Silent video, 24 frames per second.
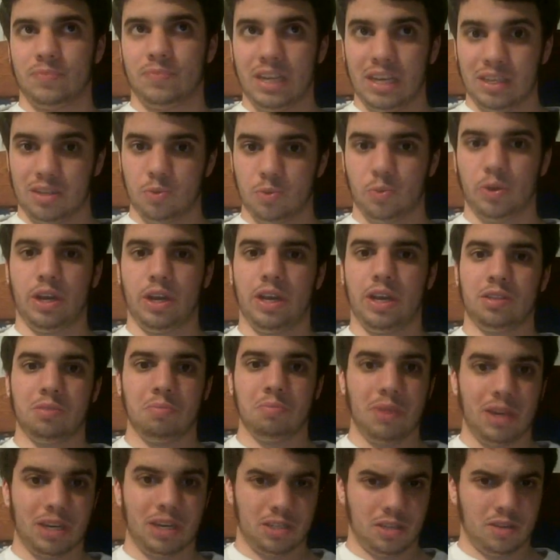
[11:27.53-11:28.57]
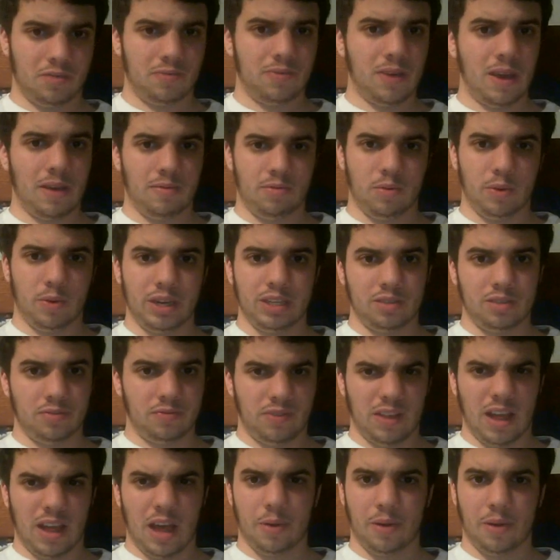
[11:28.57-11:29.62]
It's a mix of heavyweights and
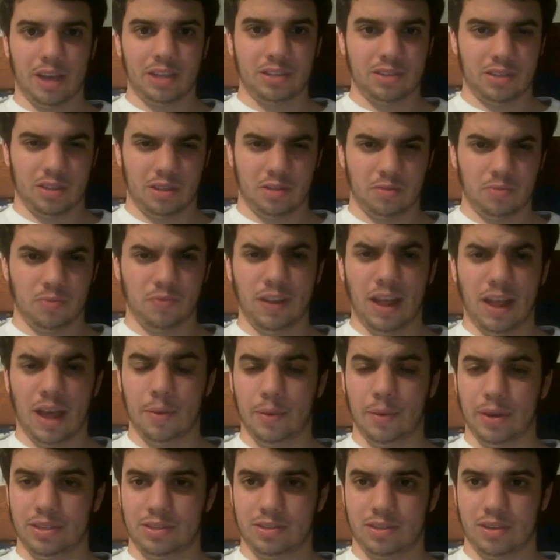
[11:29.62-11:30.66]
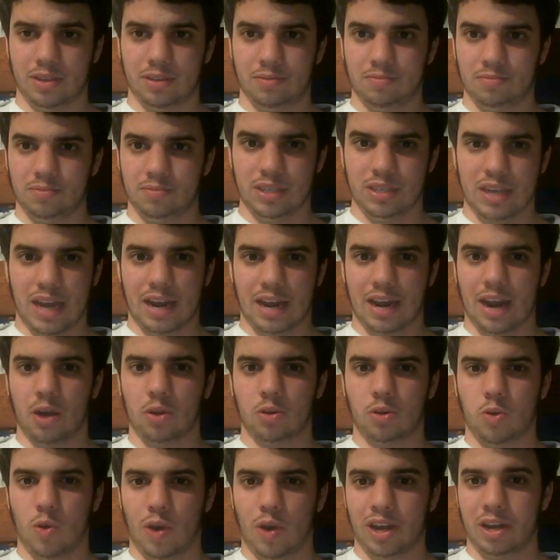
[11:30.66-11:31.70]
flyweights, and the flyweights can stand
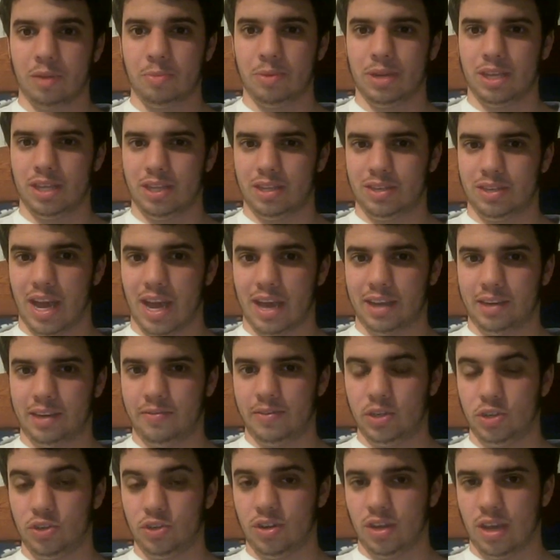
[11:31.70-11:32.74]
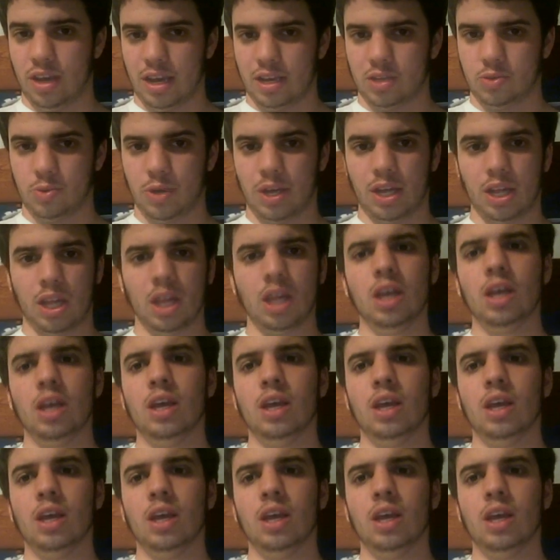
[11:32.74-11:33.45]
out quite a bit in the tag division as well.